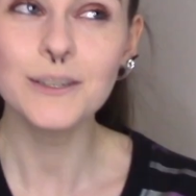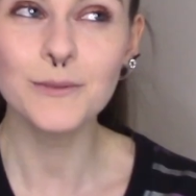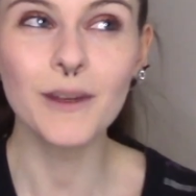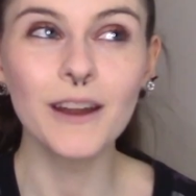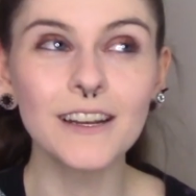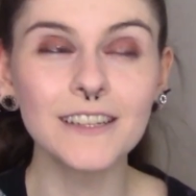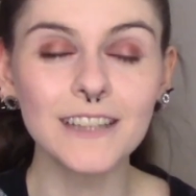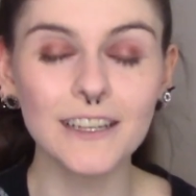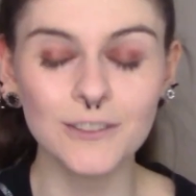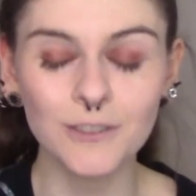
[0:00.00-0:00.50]
To be
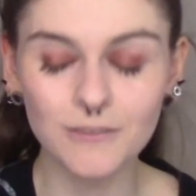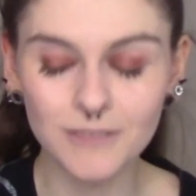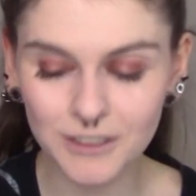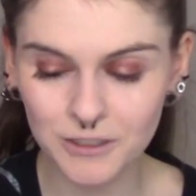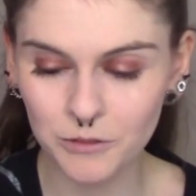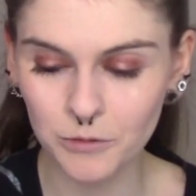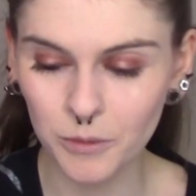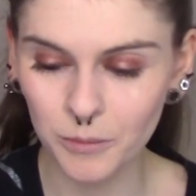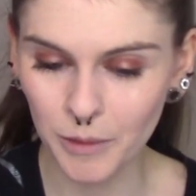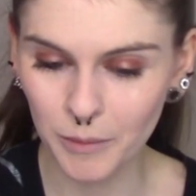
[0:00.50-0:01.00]
honest, I don't
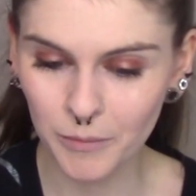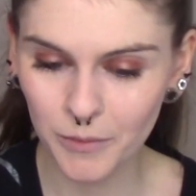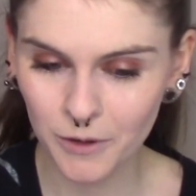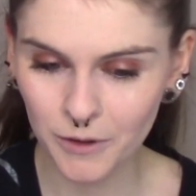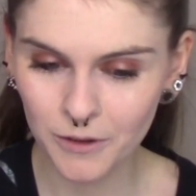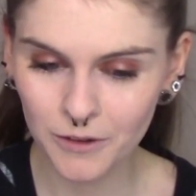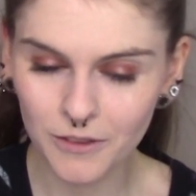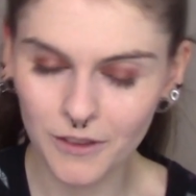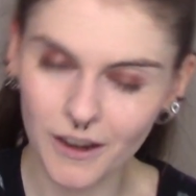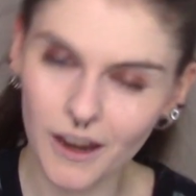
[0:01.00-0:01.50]
really
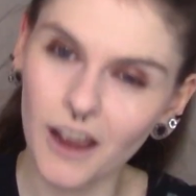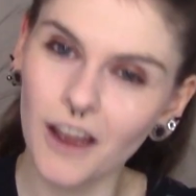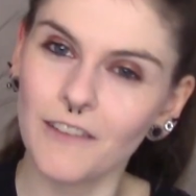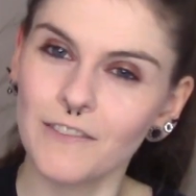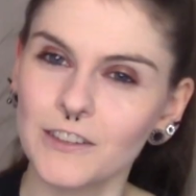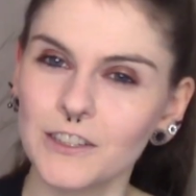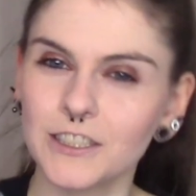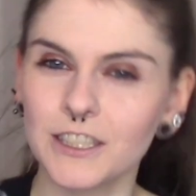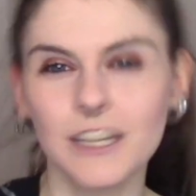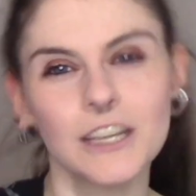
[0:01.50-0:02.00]
remember the
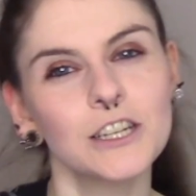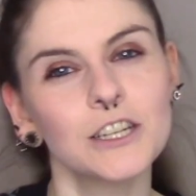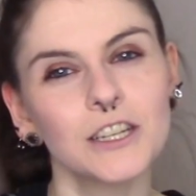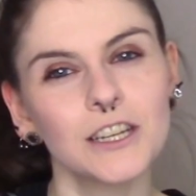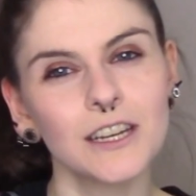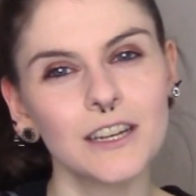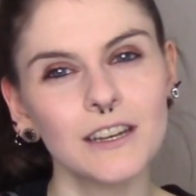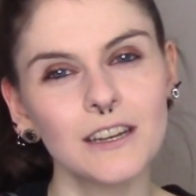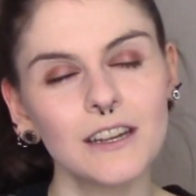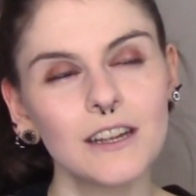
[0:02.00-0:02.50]

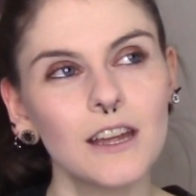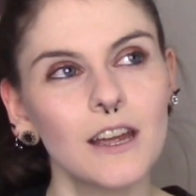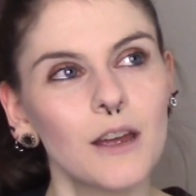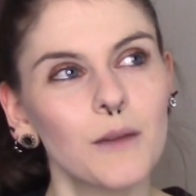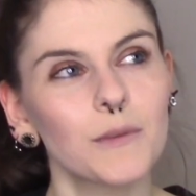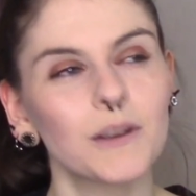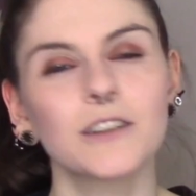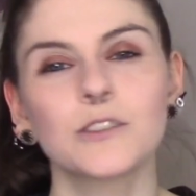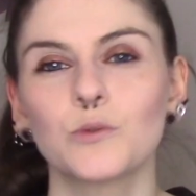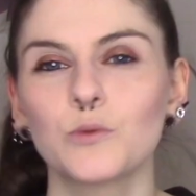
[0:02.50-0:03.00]
conversation
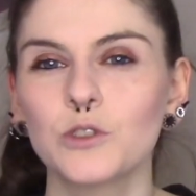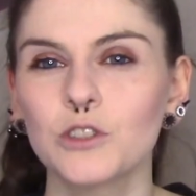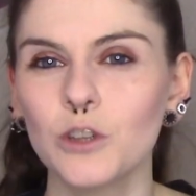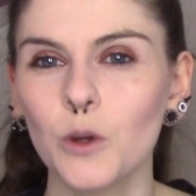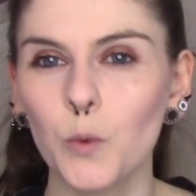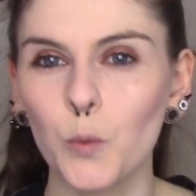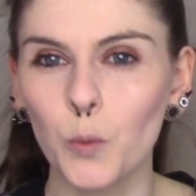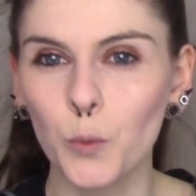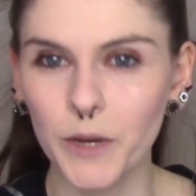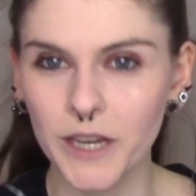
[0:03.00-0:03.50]
because it was
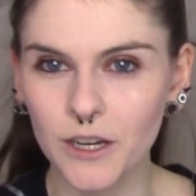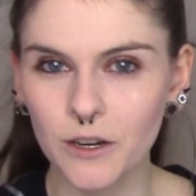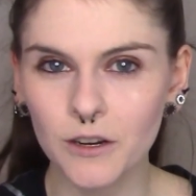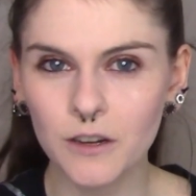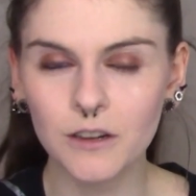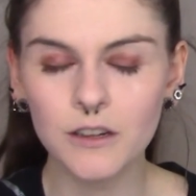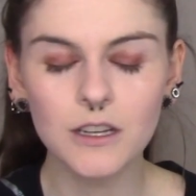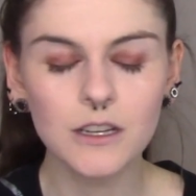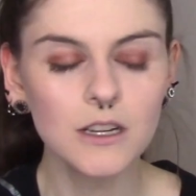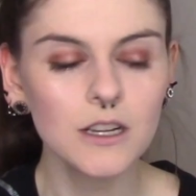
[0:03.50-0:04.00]
so
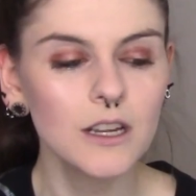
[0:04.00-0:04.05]
weird.